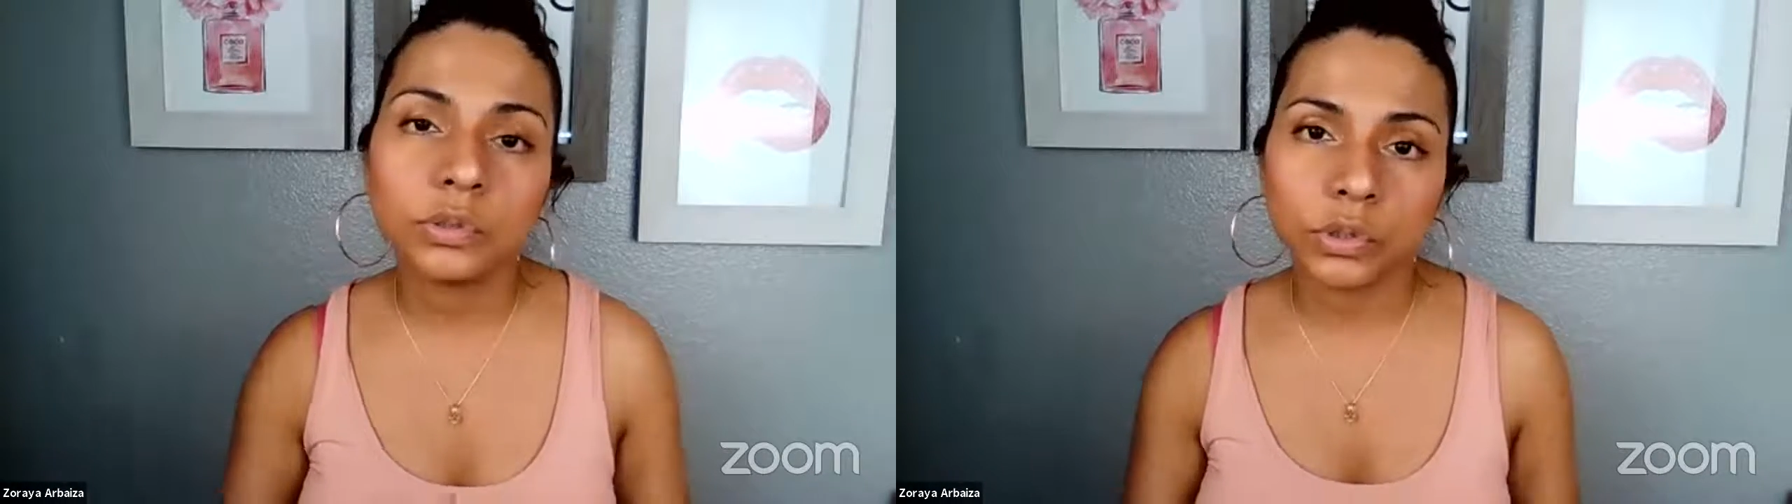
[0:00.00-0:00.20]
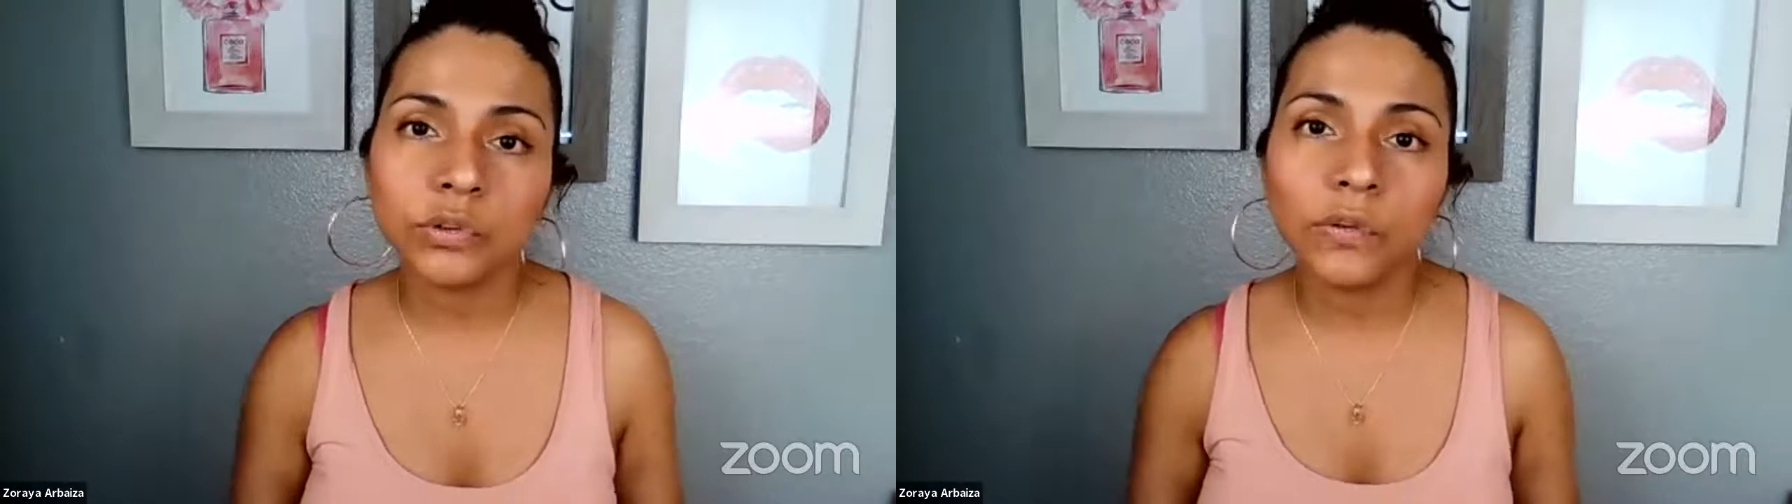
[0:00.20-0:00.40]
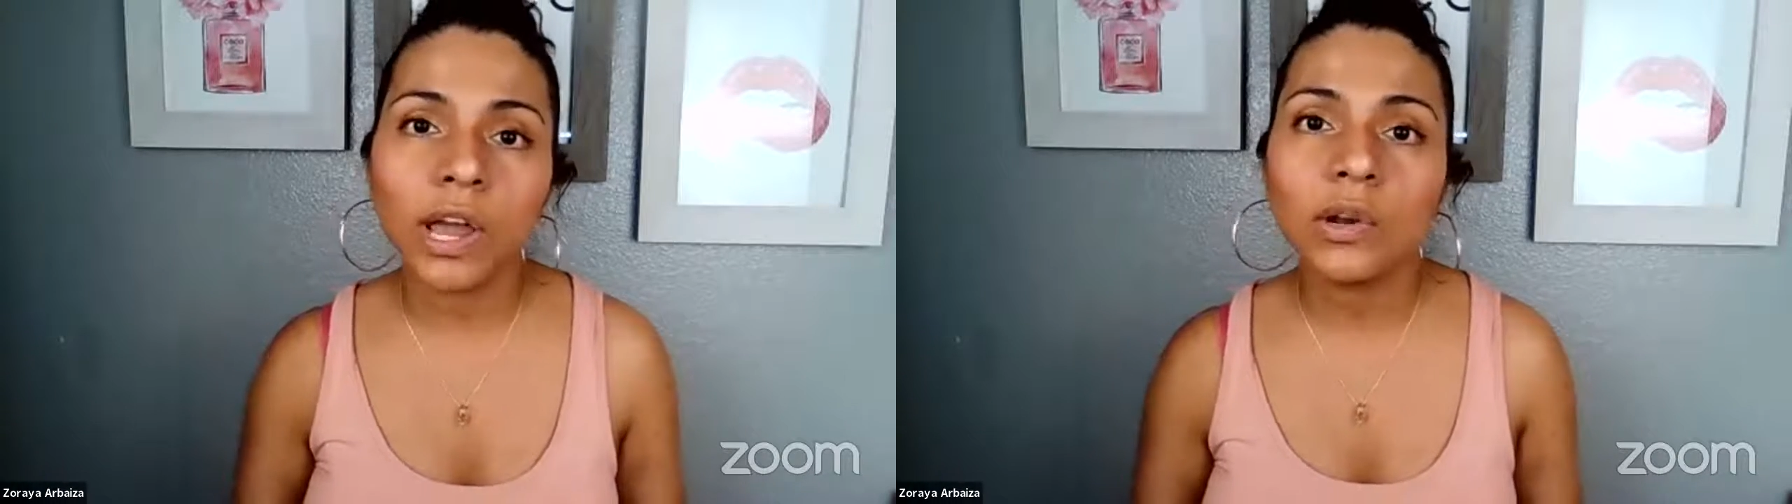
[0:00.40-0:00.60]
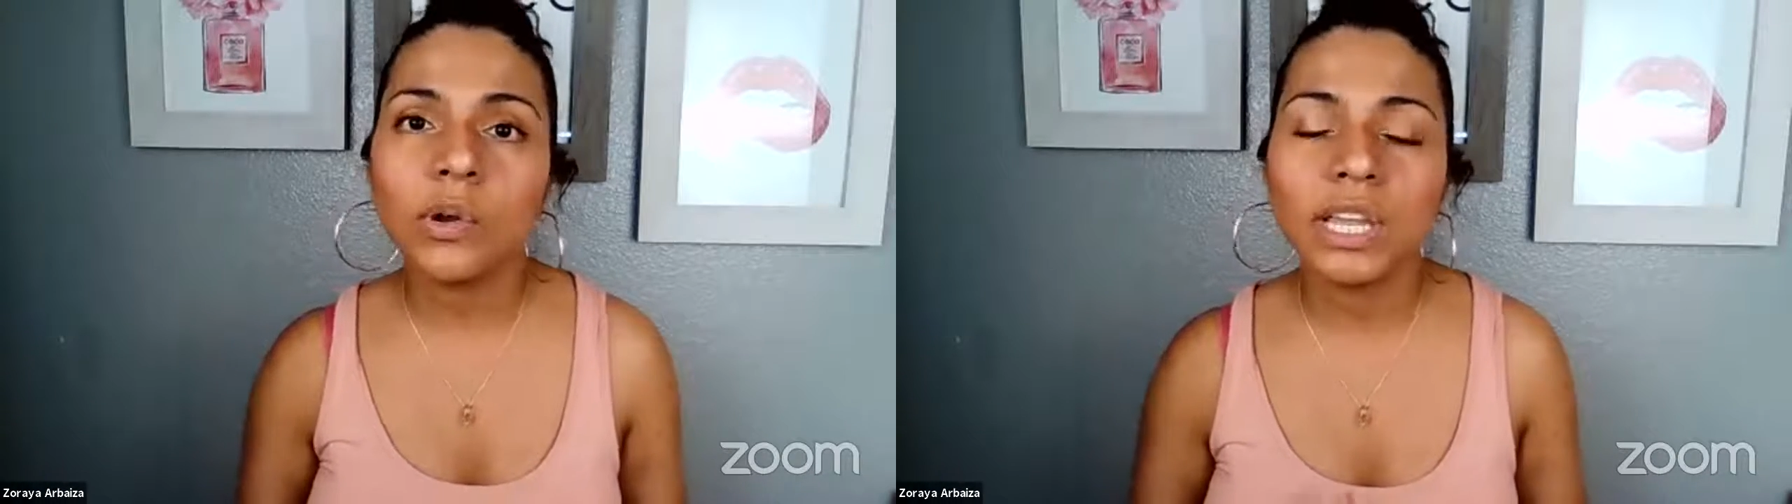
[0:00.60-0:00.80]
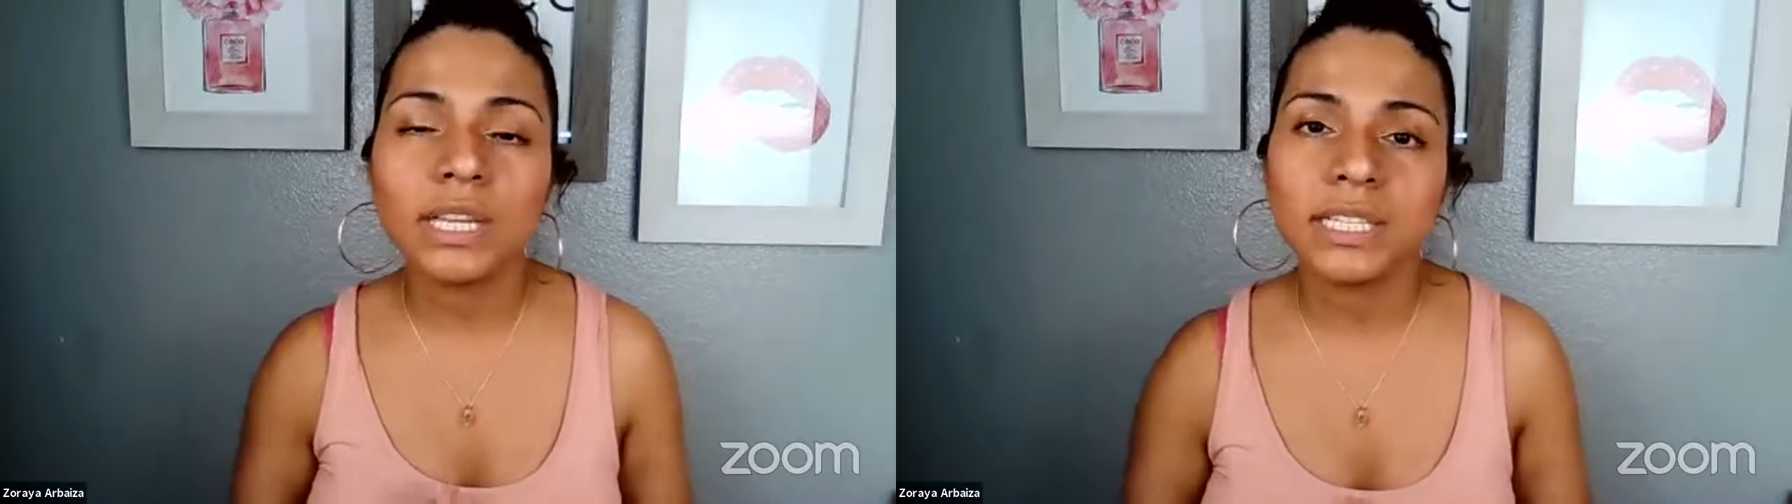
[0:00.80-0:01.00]
Your
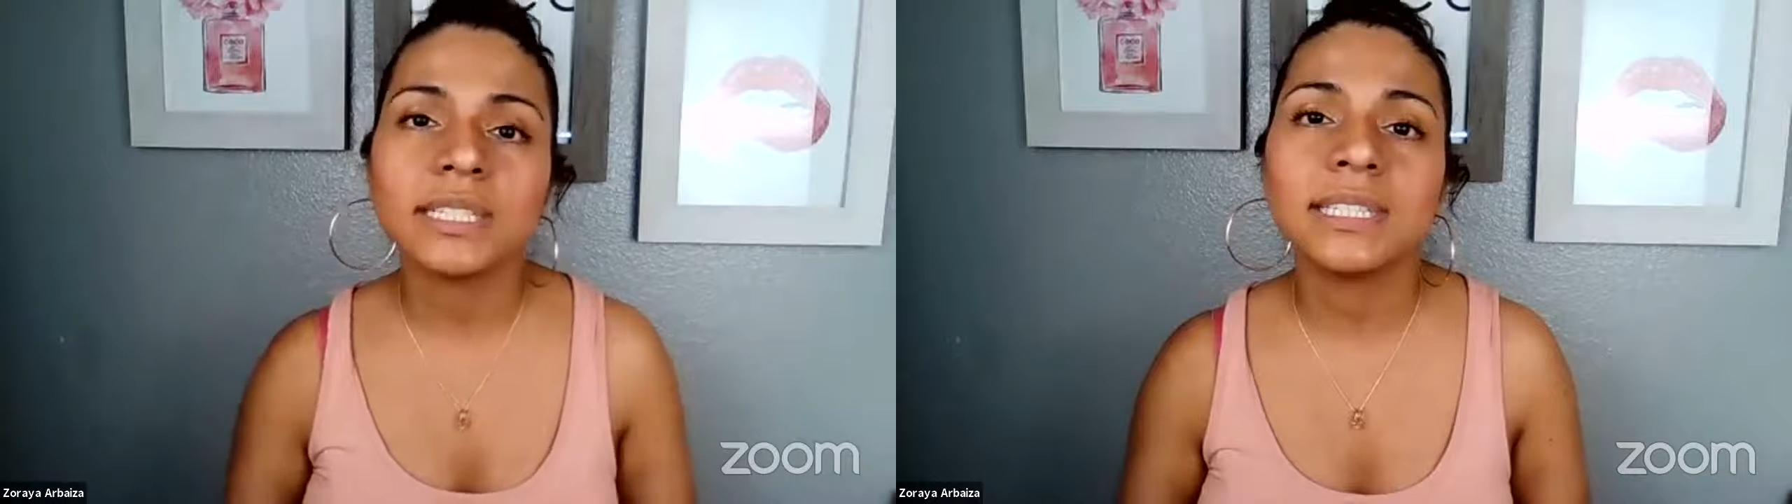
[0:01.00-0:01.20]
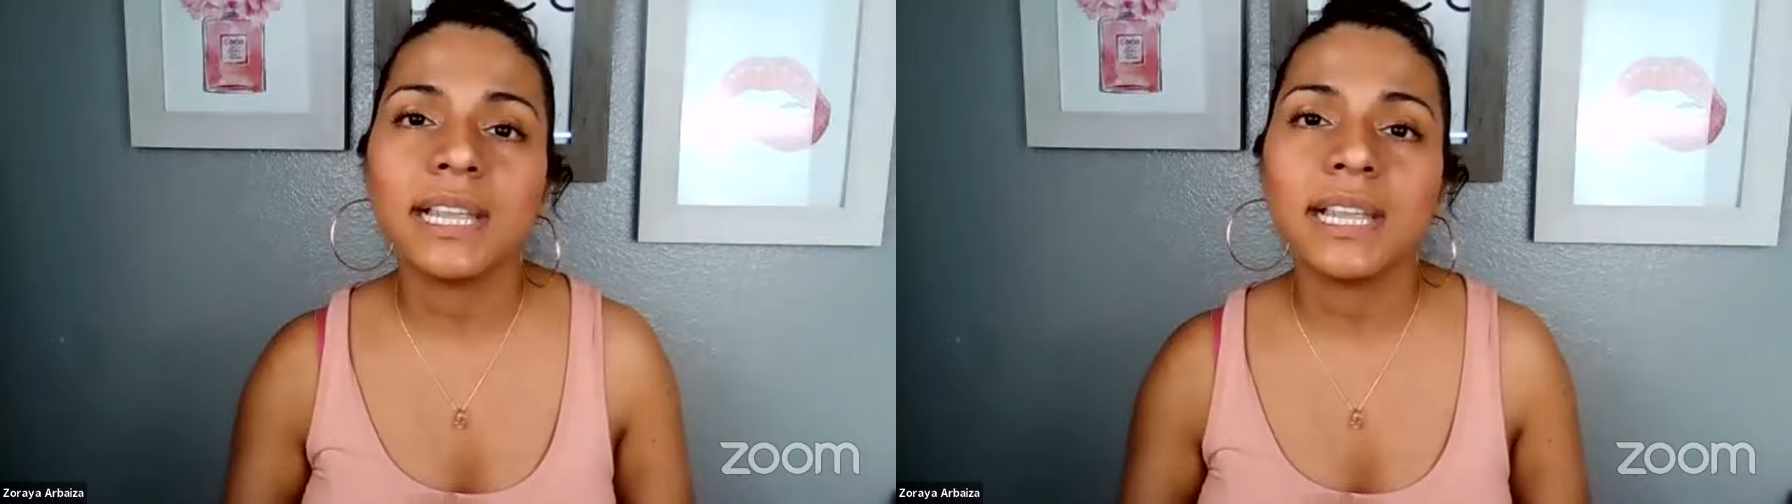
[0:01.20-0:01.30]
funnel is just